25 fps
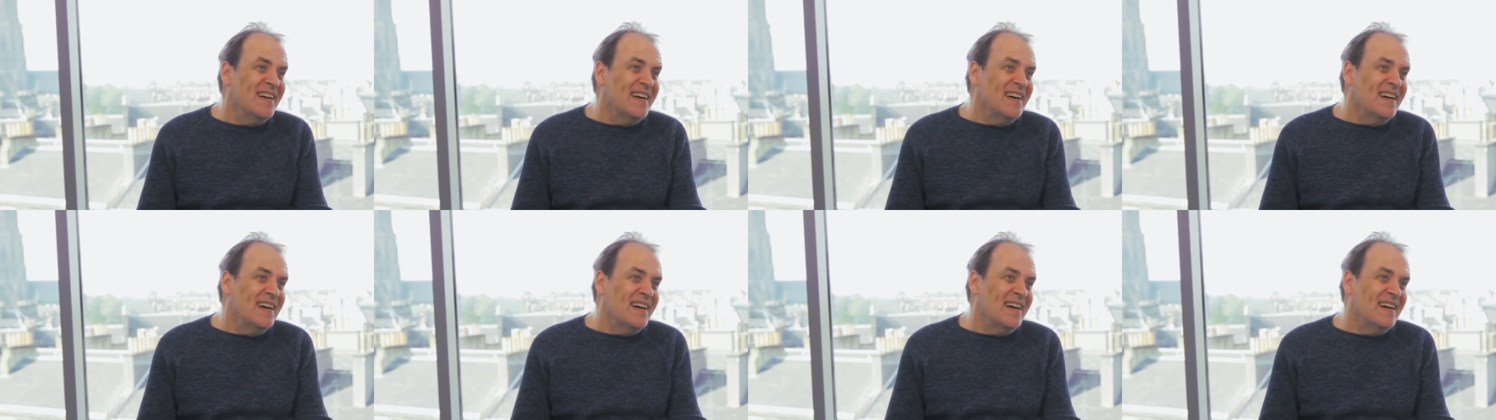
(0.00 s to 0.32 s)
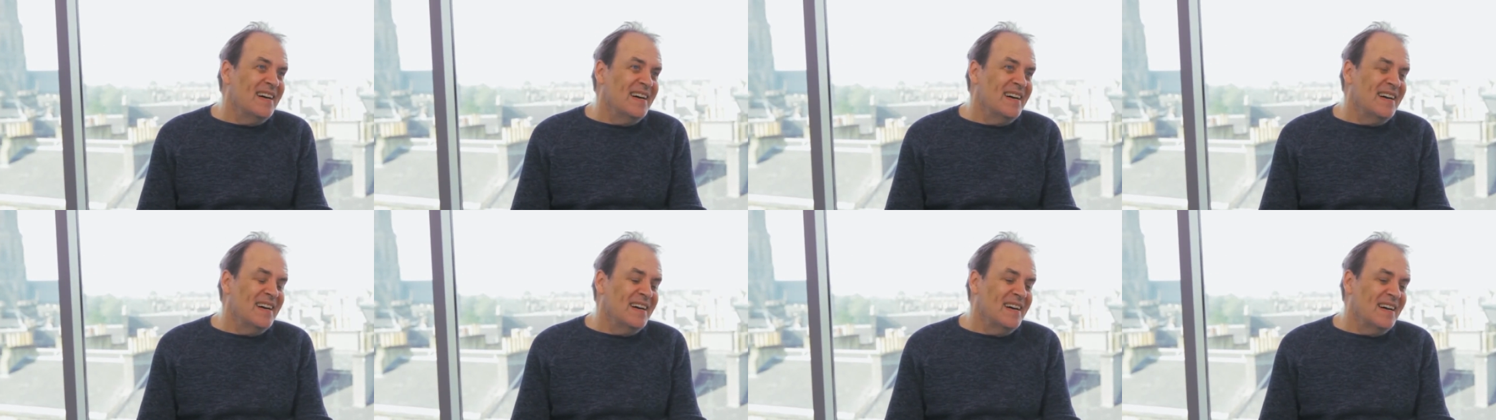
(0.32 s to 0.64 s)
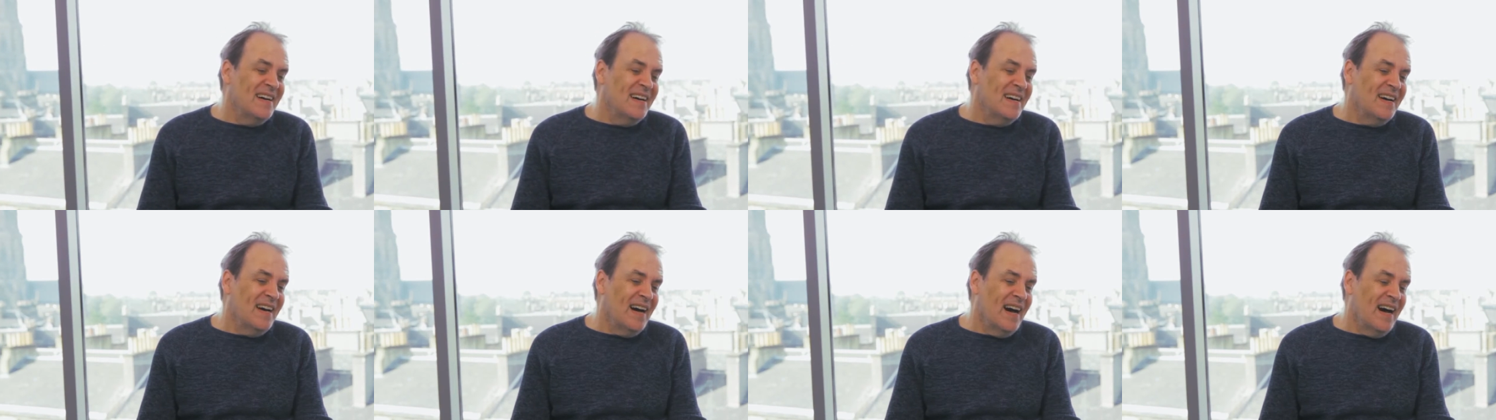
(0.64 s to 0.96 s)

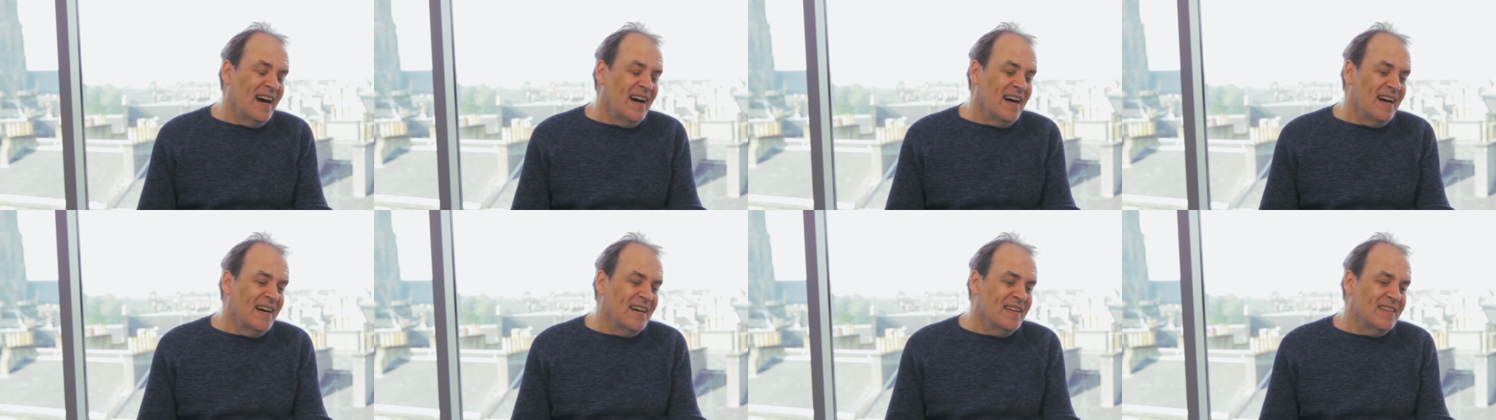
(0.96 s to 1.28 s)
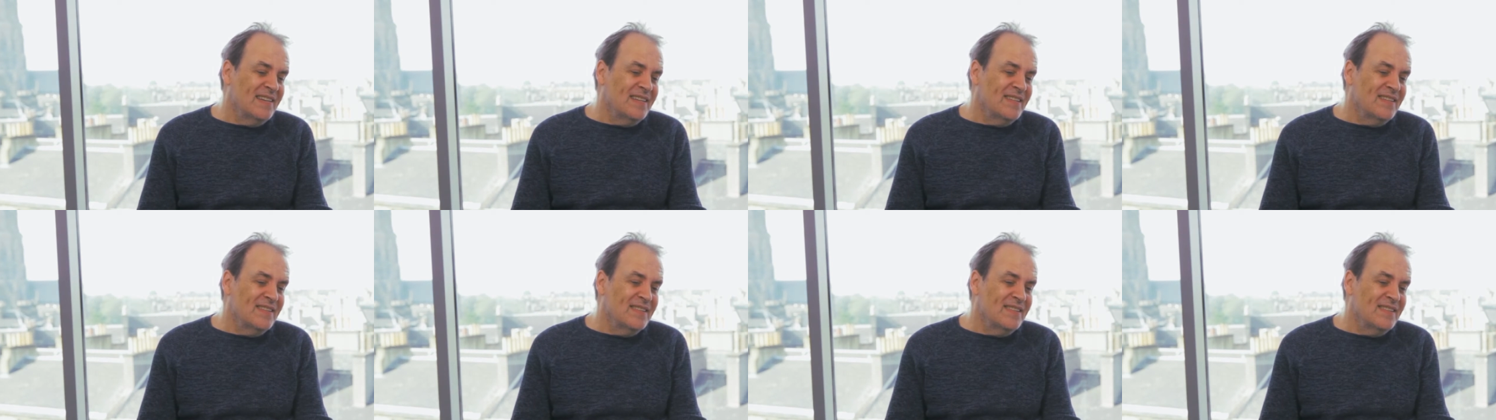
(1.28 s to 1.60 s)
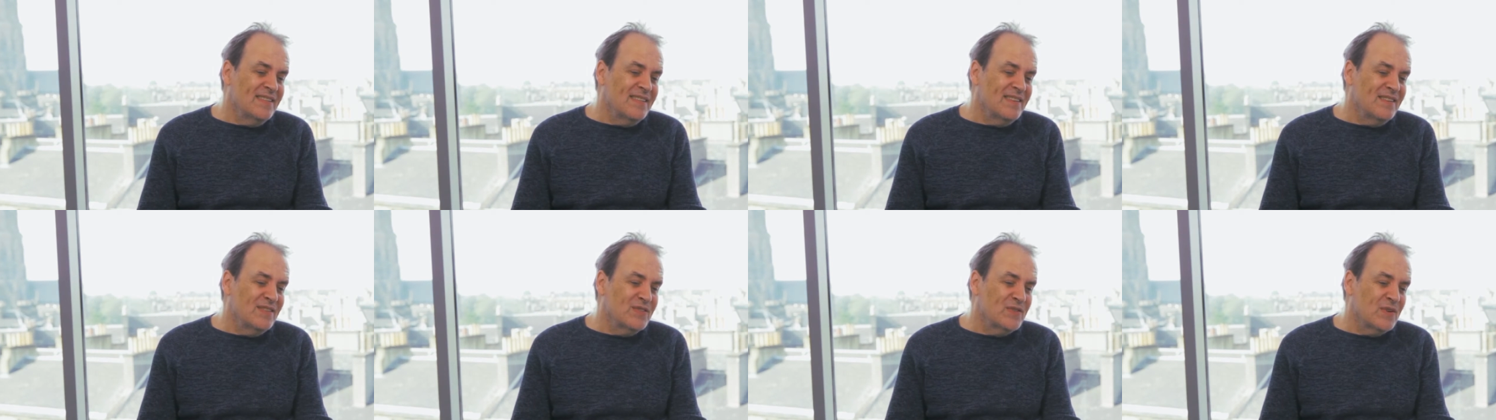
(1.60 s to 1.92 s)
and there
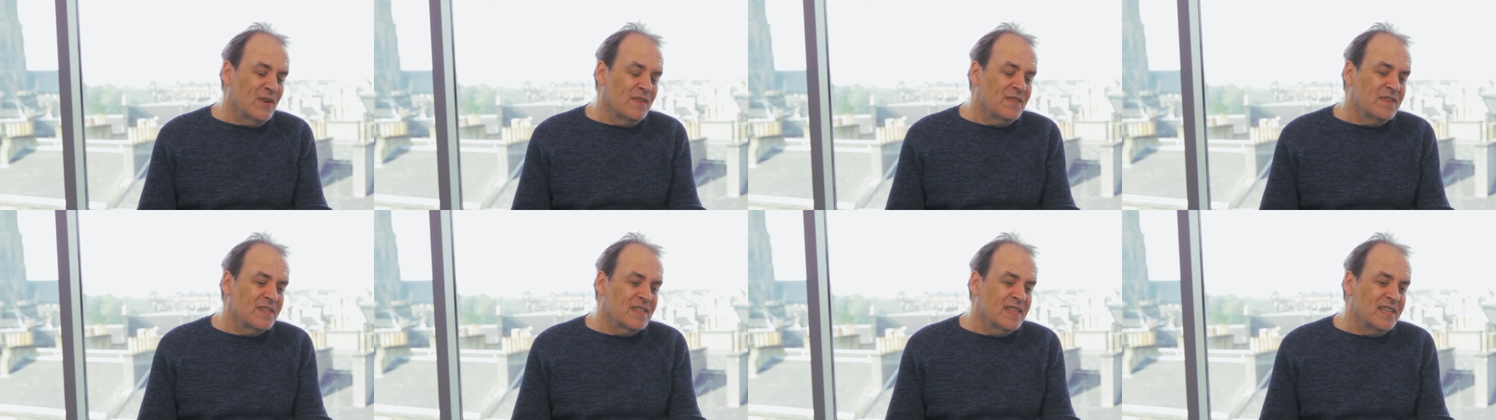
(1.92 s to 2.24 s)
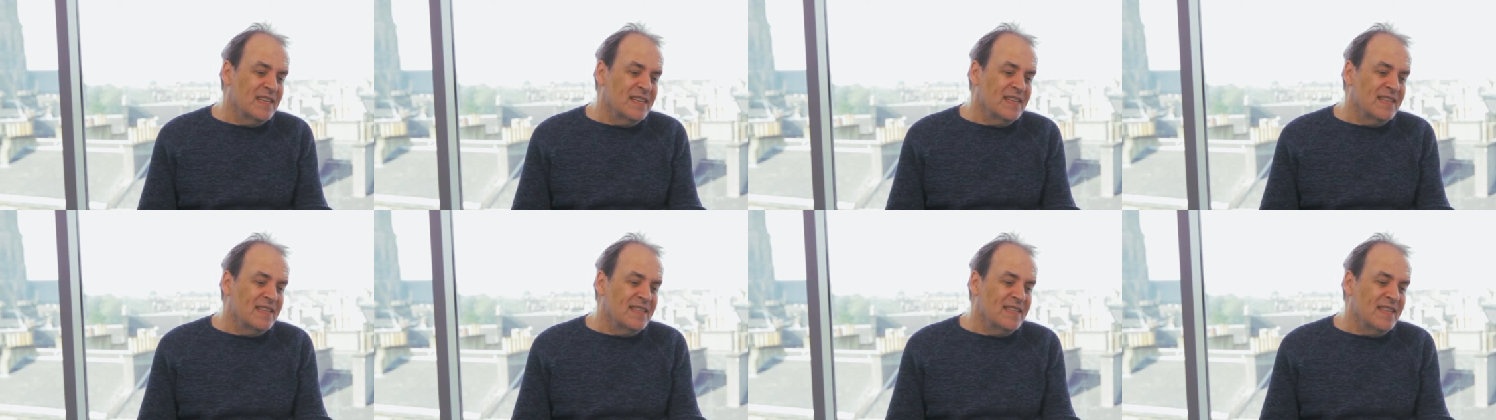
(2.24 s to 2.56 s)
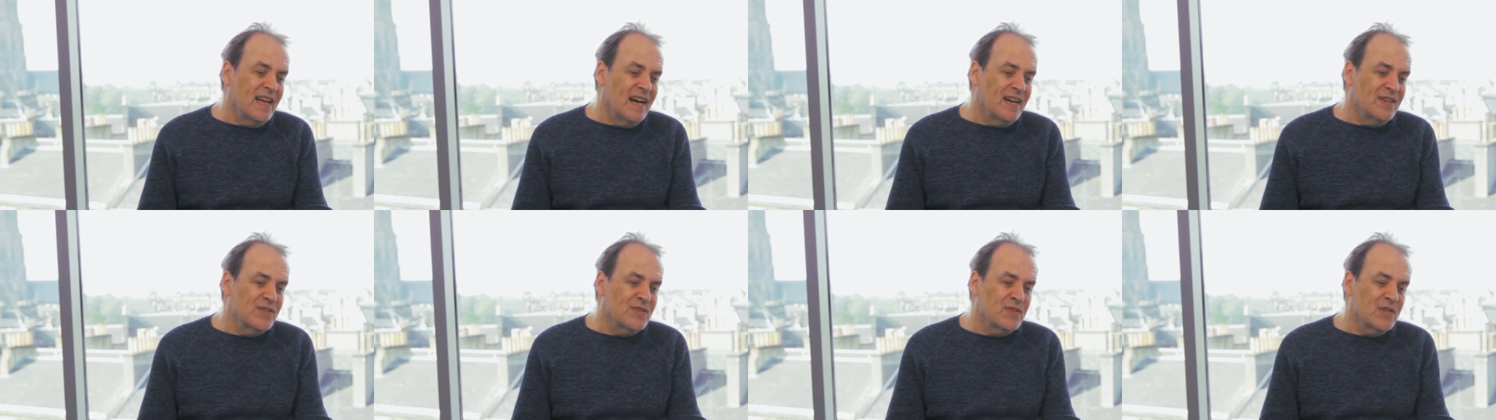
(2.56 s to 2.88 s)
is obviously
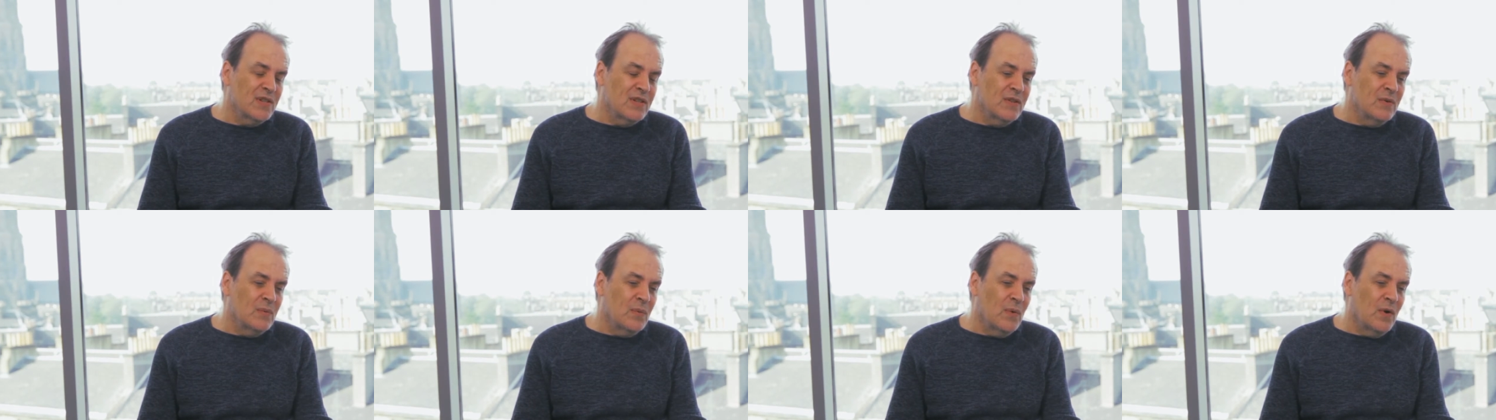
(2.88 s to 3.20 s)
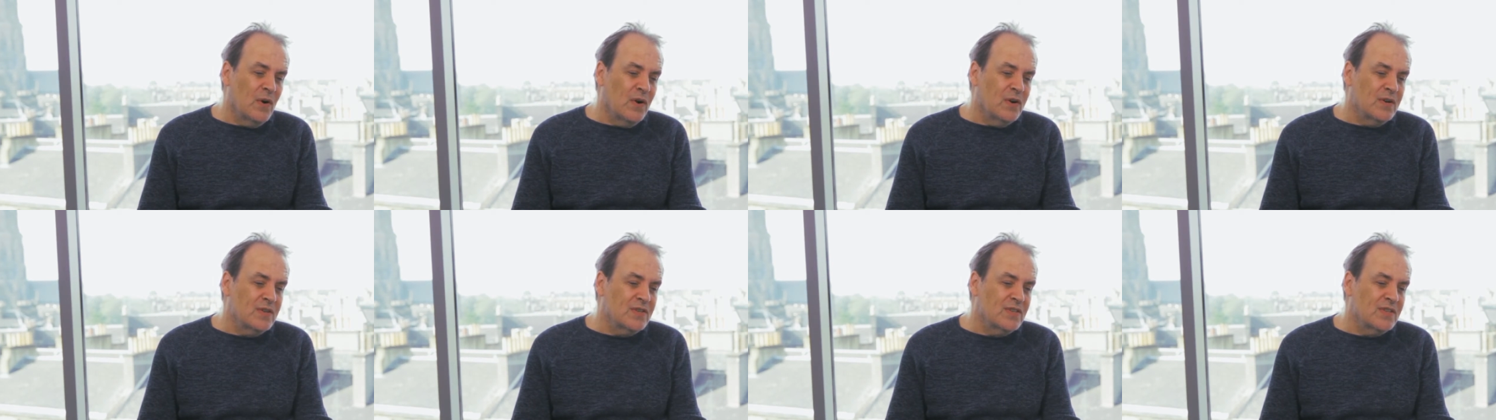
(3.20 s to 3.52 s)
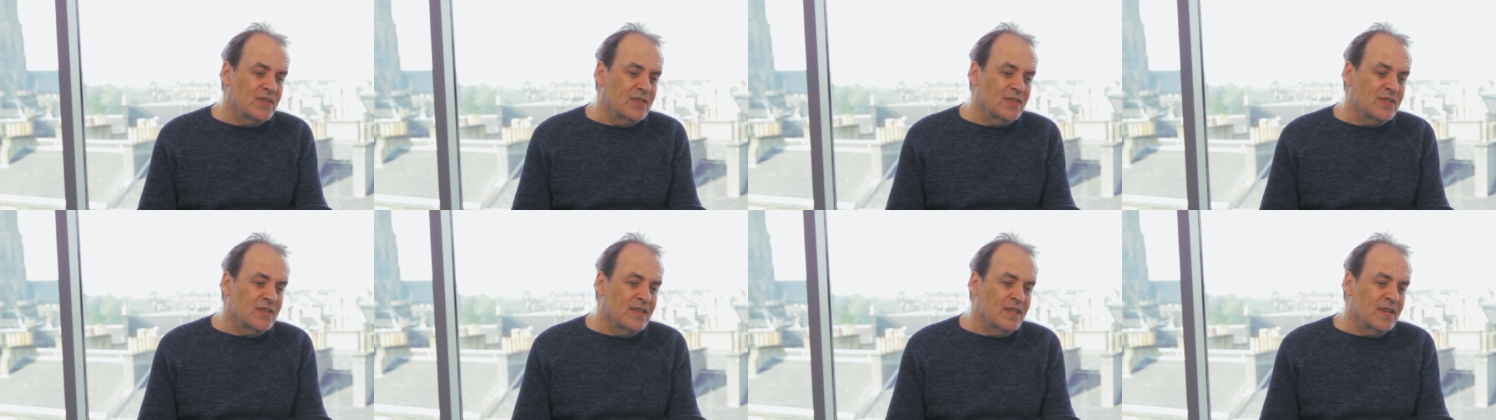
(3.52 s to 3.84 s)
national awards
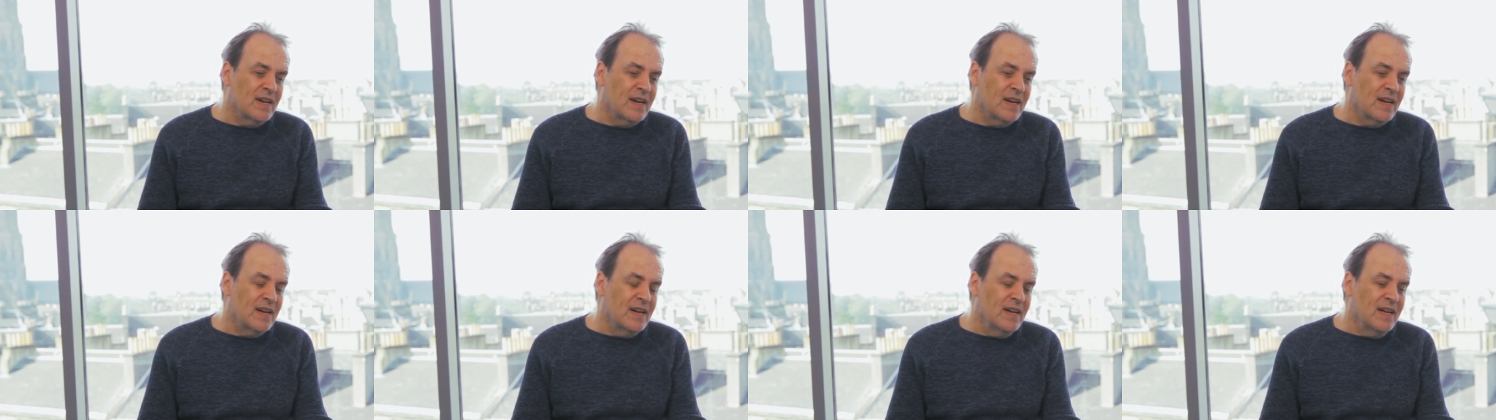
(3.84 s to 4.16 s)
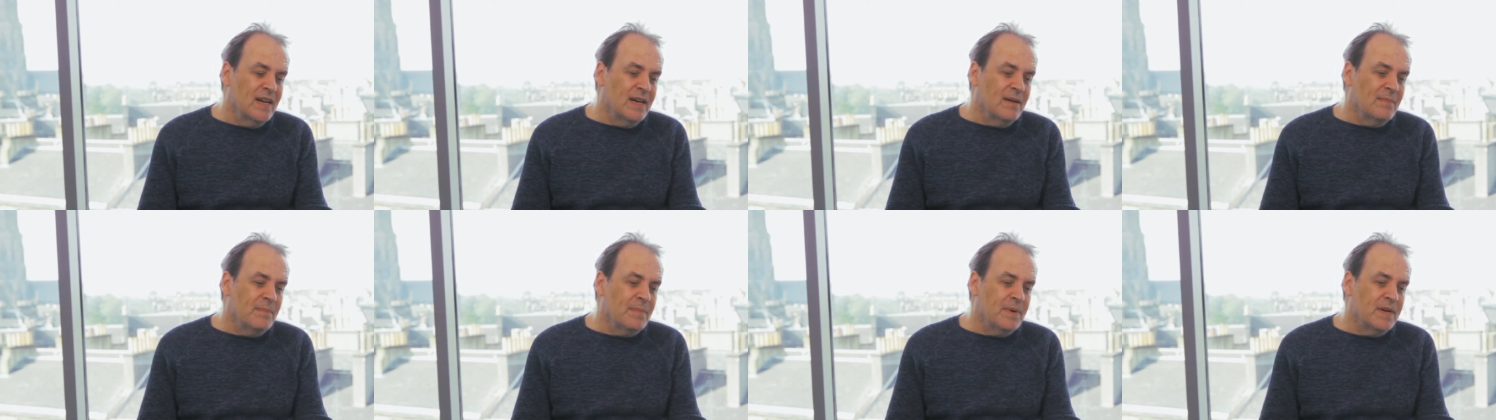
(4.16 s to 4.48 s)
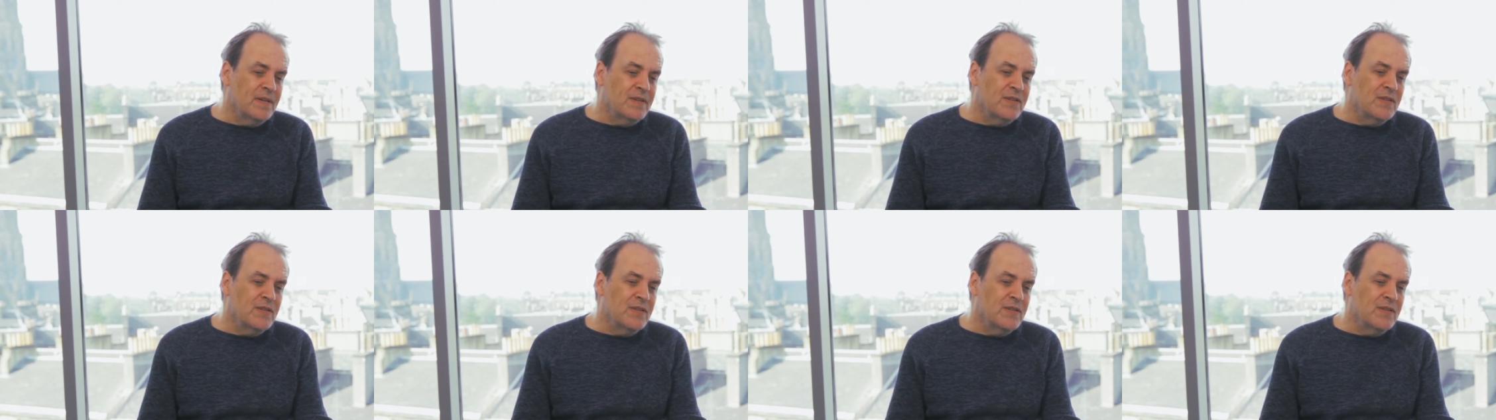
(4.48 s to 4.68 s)
there, but to